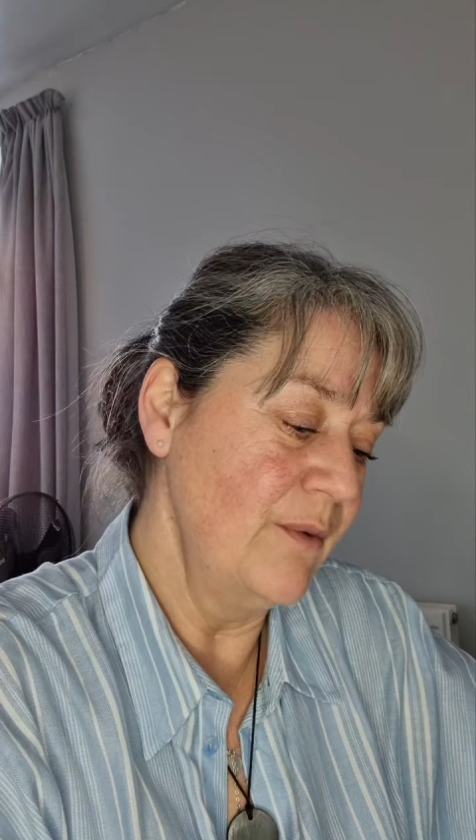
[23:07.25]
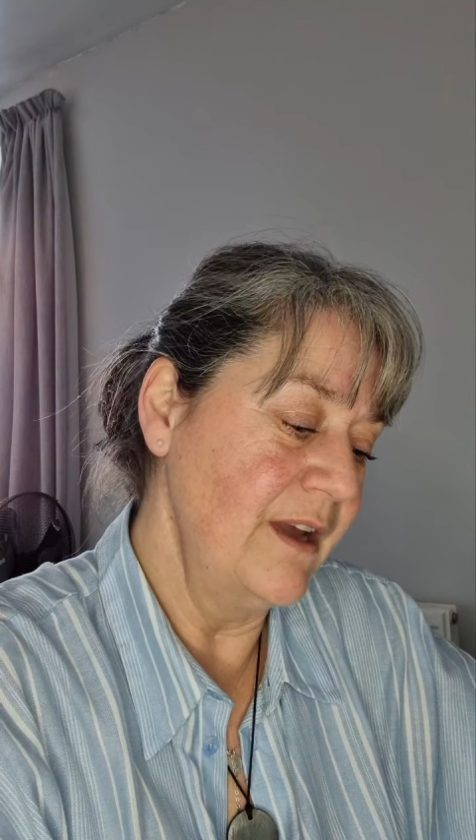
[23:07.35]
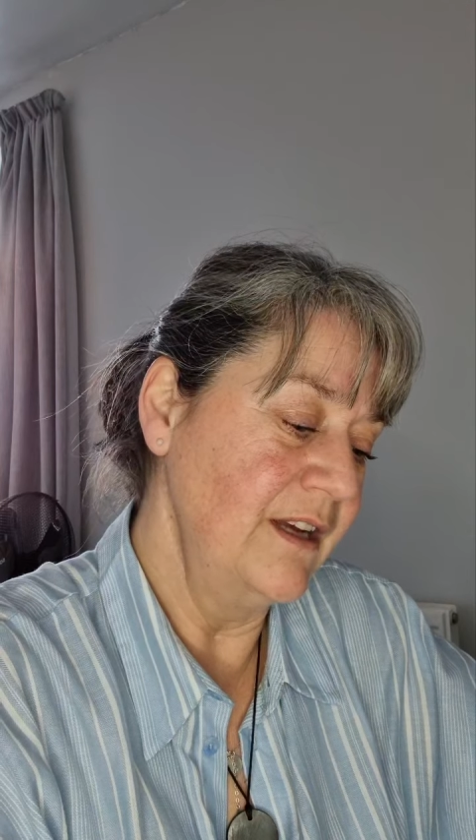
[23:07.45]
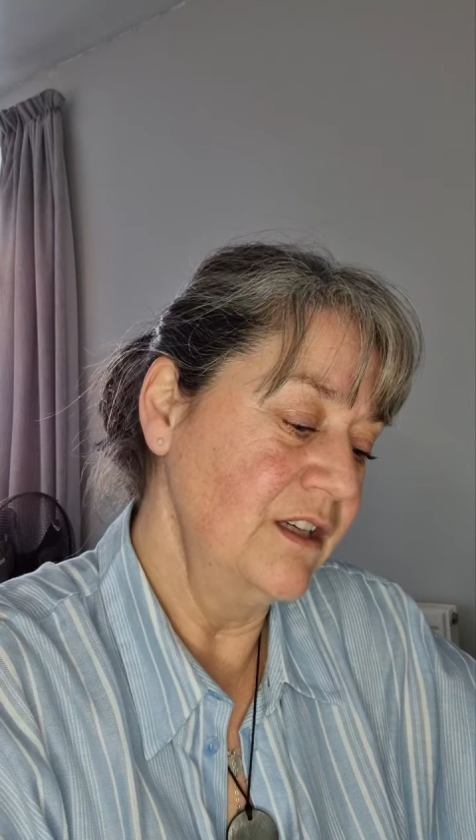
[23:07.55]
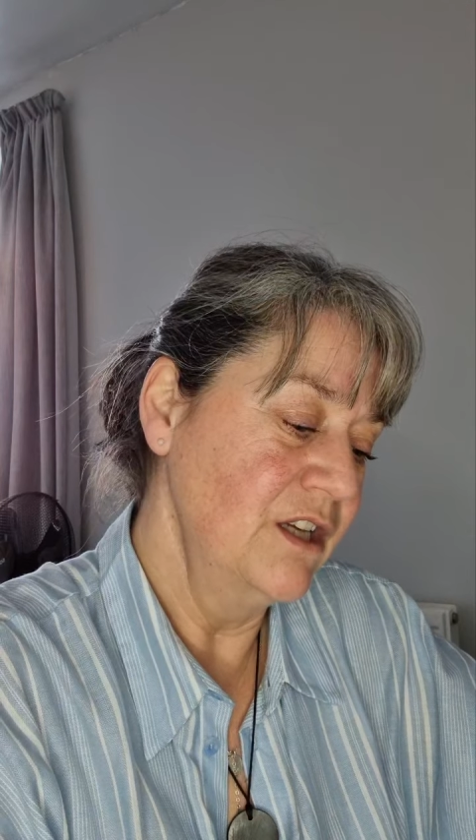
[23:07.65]

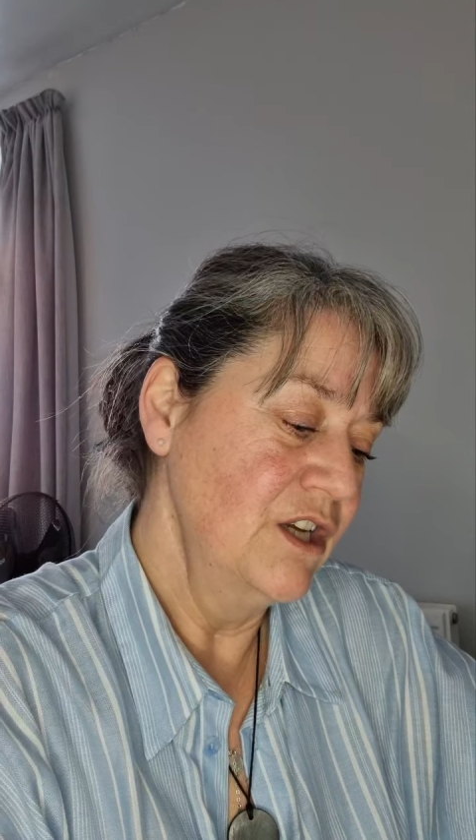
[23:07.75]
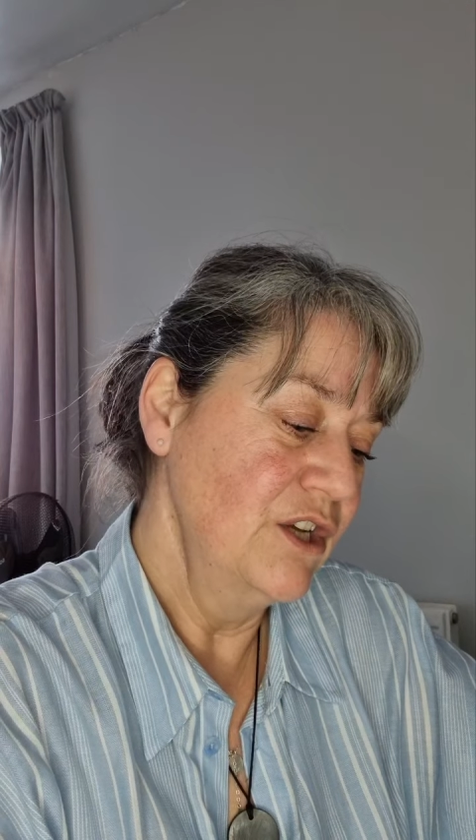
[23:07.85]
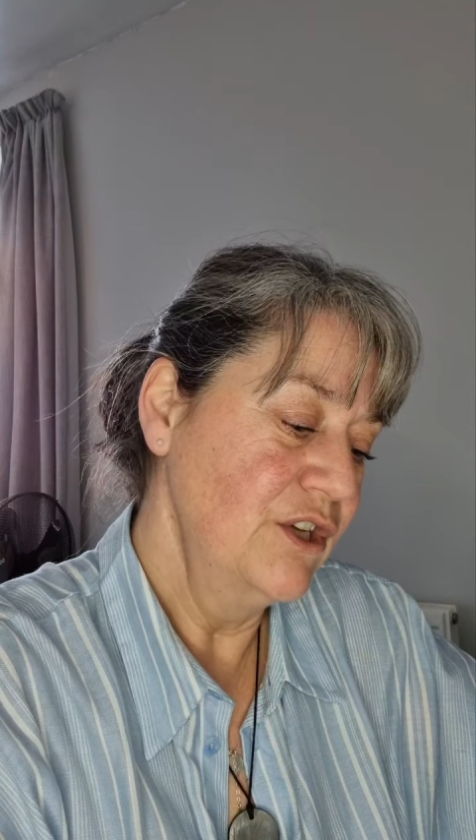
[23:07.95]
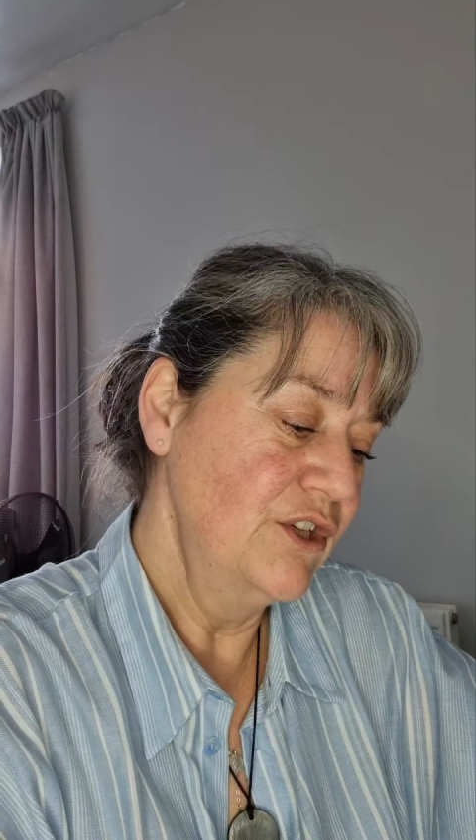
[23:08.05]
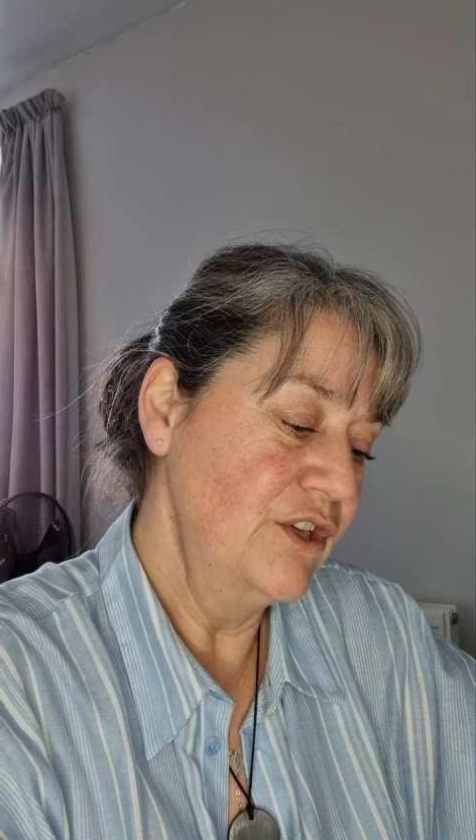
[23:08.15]
going
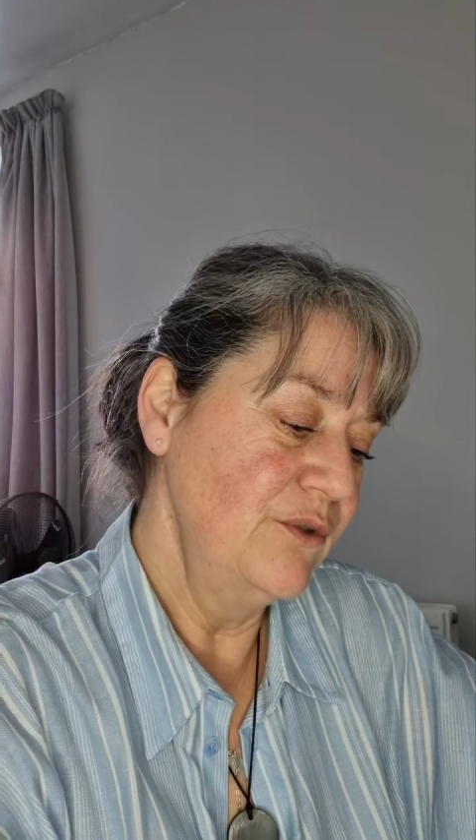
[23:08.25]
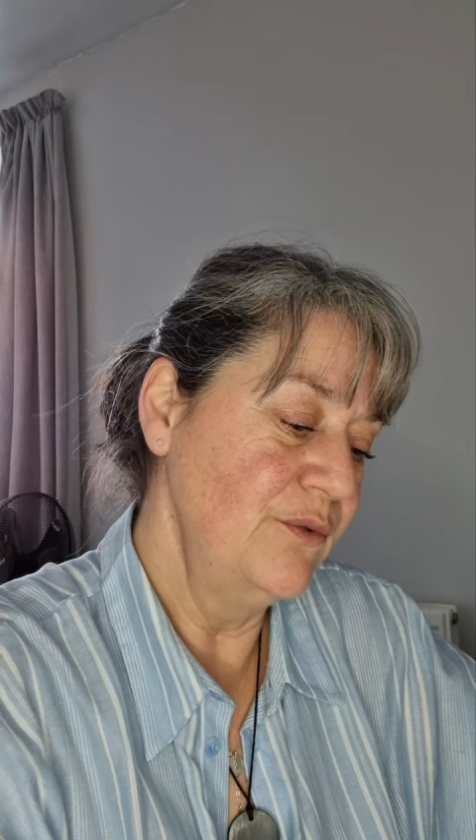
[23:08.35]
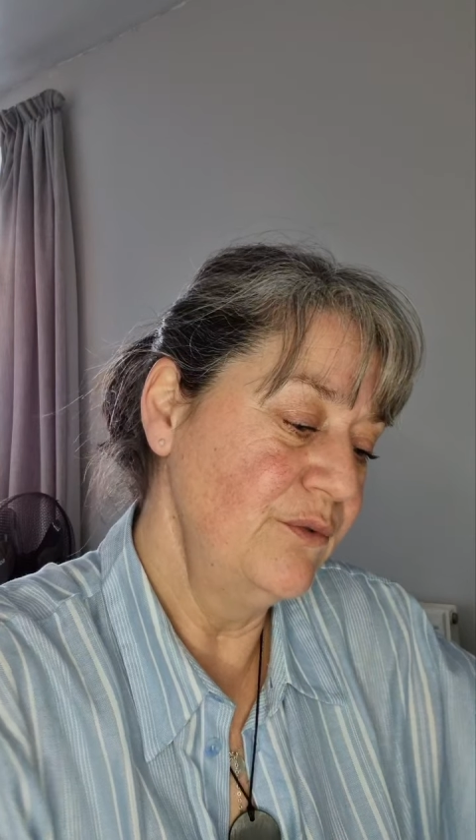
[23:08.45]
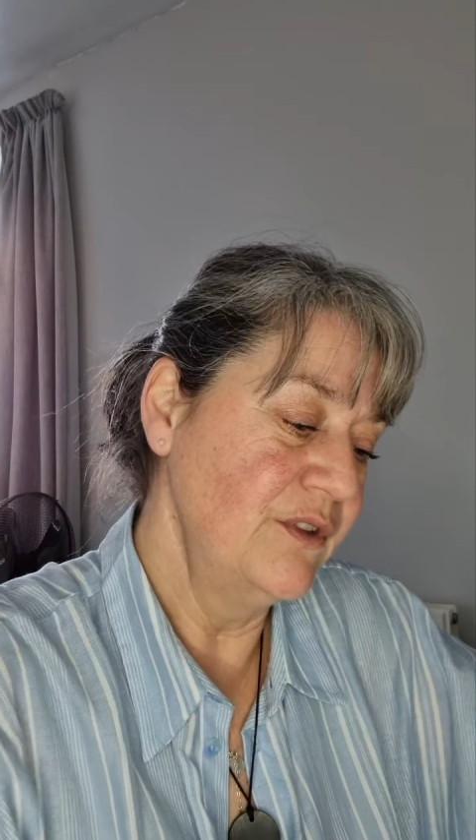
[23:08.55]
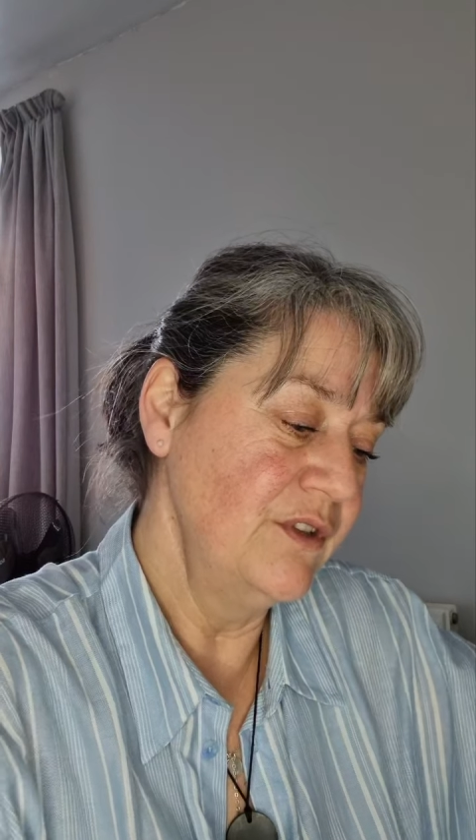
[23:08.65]

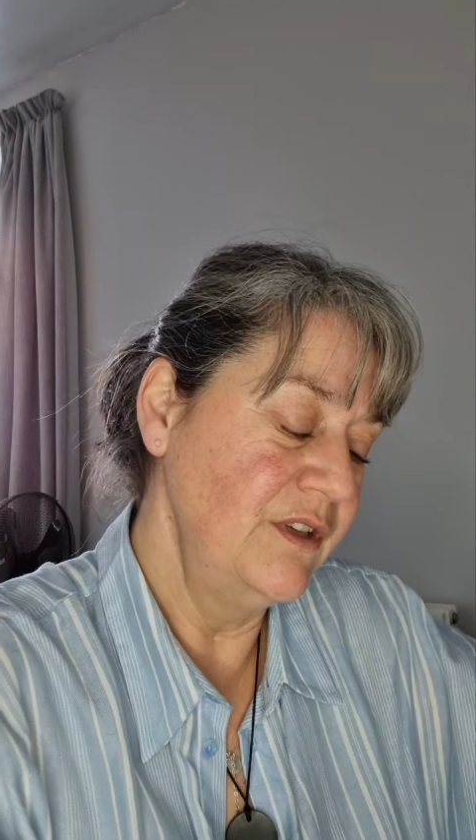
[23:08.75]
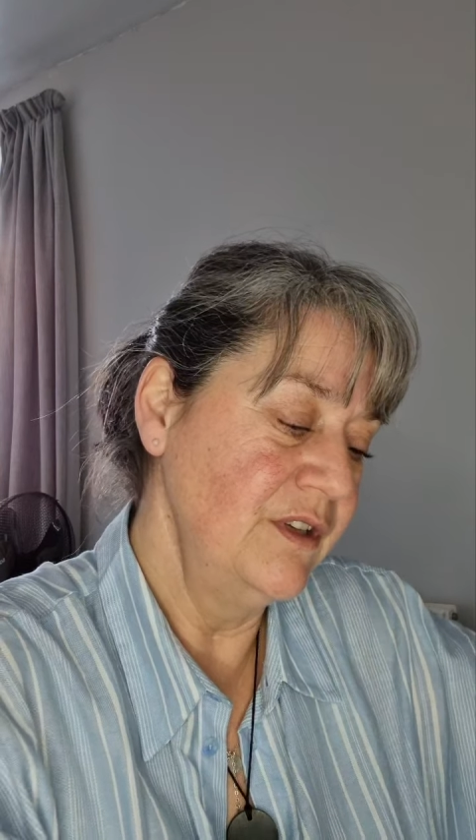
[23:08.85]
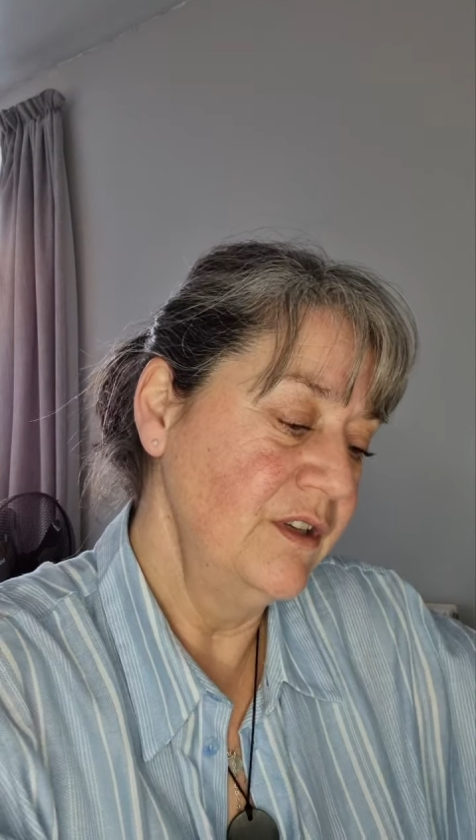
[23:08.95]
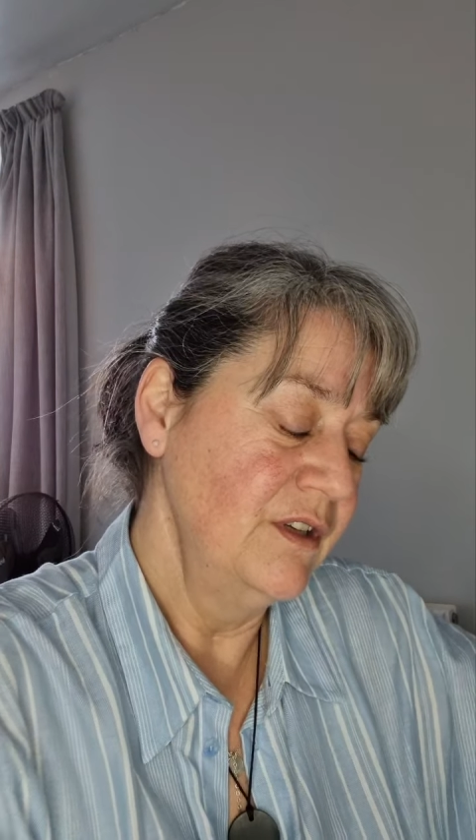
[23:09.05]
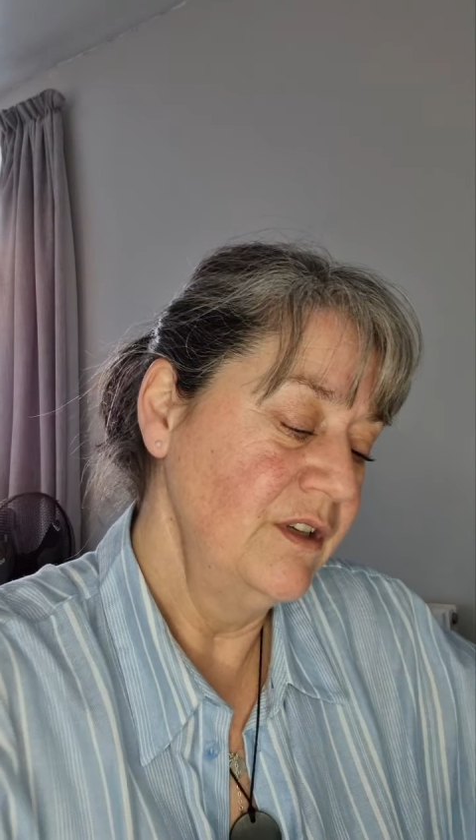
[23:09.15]
to the